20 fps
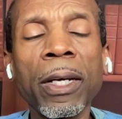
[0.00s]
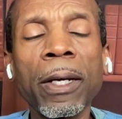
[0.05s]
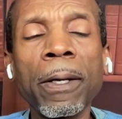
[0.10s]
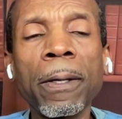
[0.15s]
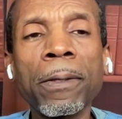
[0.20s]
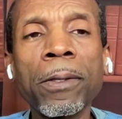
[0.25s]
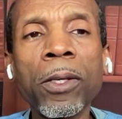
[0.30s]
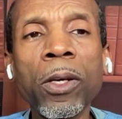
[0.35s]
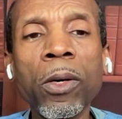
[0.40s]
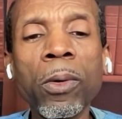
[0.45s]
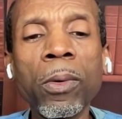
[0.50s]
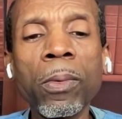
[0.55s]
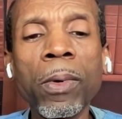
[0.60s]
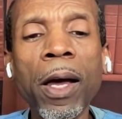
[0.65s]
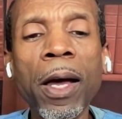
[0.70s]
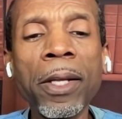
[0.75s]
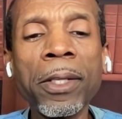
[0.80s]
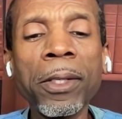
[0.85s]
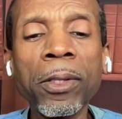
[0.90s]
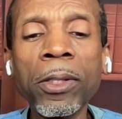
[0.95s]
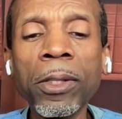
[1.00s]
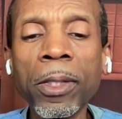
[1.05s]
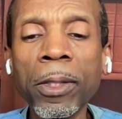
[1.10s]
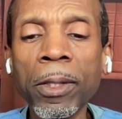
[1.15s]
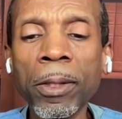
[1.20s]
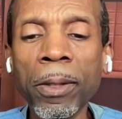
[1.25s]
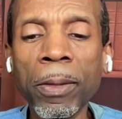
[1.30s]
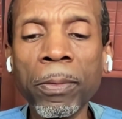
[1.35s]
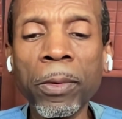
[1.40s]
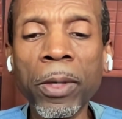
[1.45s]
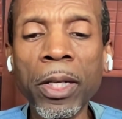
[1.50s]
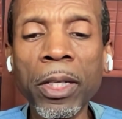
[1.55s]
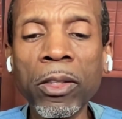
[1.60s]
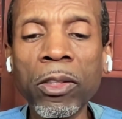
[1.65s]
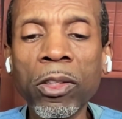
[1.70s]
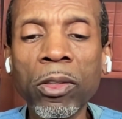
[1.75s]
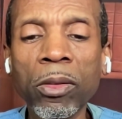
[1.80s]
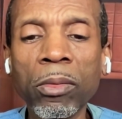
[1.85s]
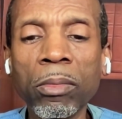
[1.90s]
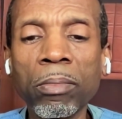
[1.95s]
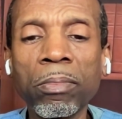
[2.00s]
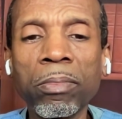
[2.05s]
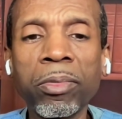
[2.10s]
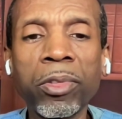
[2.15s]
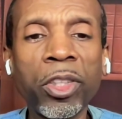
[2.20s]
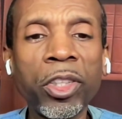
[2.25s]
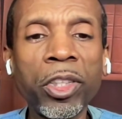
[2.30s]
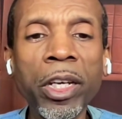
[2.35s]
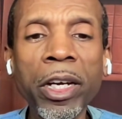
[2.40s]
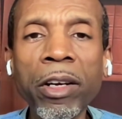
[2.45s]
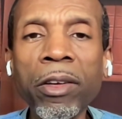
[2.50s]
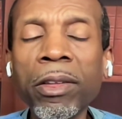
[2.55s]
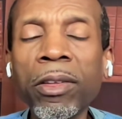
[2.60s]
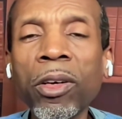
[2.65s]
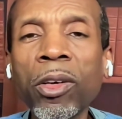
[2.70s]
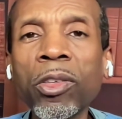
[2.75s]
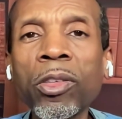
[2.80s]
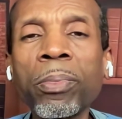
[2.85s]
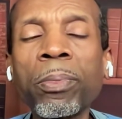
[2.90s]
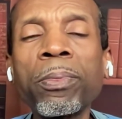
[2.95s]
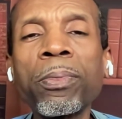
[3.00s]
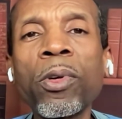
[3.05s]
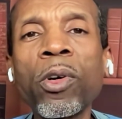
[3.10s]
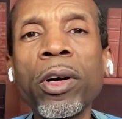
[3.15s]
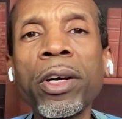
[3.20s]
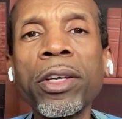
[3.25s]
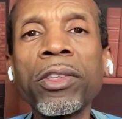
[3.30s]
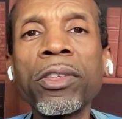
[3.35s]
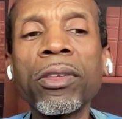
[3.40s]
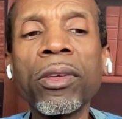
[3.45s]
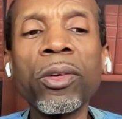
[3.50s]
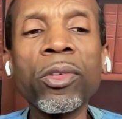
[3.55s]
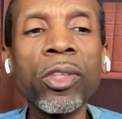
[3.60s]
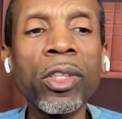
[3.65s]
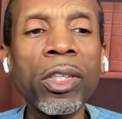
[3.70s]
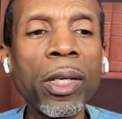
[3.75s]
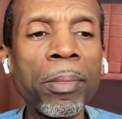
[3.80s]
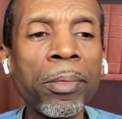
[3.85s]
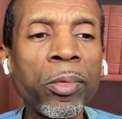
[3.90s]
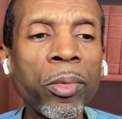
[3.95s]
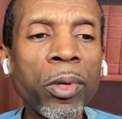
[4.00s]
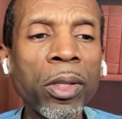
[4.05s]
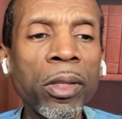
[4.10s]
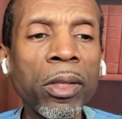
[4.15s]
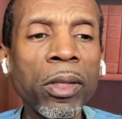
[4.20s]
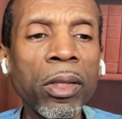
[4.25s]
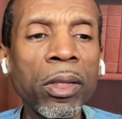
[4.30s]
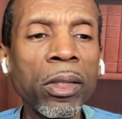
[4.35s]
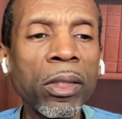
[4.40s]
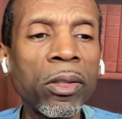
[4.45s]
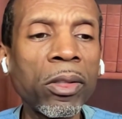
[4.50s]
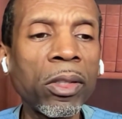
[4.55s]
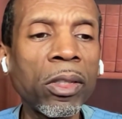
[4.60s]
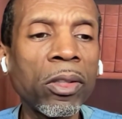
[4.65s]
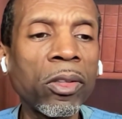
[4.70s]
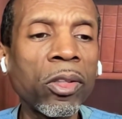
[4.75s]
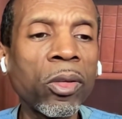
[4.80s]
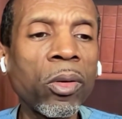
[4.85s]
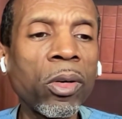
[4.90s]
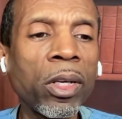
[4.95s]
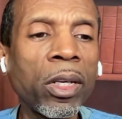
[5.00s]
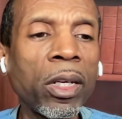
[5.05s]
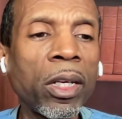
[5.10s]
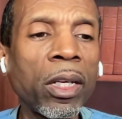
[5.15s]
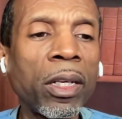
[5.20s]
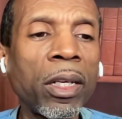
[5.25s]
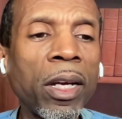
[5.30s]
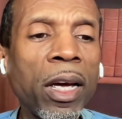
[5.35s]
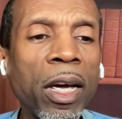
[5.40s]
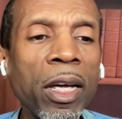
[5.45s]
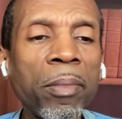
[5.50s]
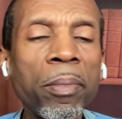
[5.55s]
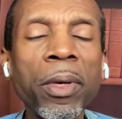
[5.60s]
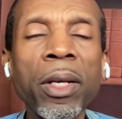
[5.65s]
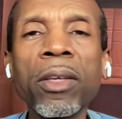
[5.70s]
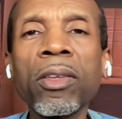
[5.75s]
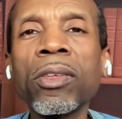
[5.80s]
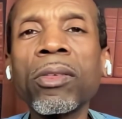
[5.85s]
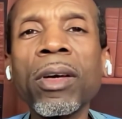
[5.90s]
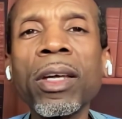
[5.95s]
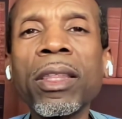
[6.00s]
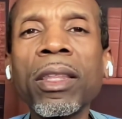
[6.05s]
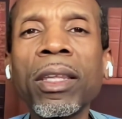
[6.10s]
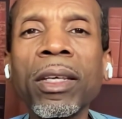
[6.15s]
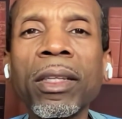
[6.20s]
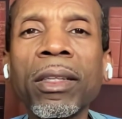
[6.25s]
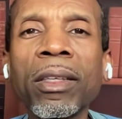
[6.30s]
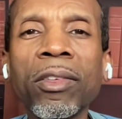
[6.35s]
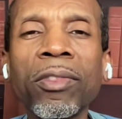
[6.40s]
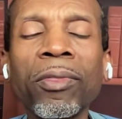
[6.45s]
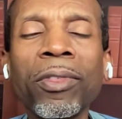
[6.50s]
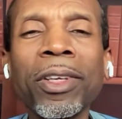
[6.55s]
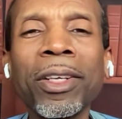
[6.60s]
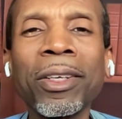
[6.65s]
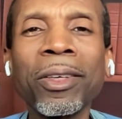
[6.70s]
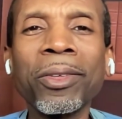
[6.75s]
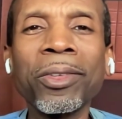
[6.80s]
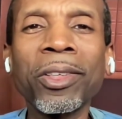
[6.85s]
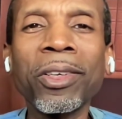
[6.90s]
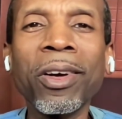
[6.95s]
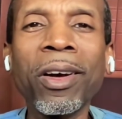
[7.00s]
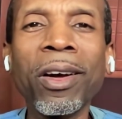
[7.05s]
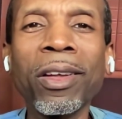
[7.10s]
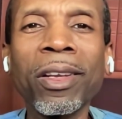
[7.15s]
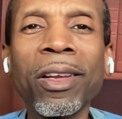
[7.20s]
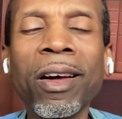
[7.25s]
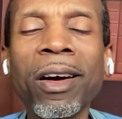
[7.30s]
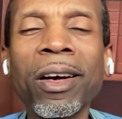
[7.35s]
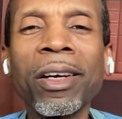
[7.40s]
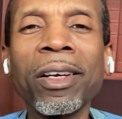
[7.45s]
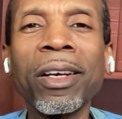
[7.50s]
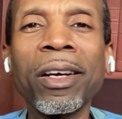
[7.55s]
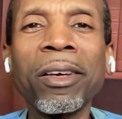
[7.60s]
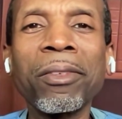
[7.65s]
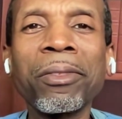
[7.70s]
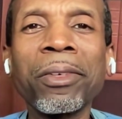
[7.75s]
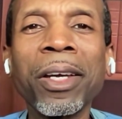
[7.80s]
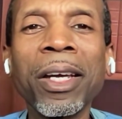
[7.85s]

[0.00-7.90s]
So I just wanted to share those points, those tips with you. Let's see, it's going on 9 minutes, so I think this video has gone long enough.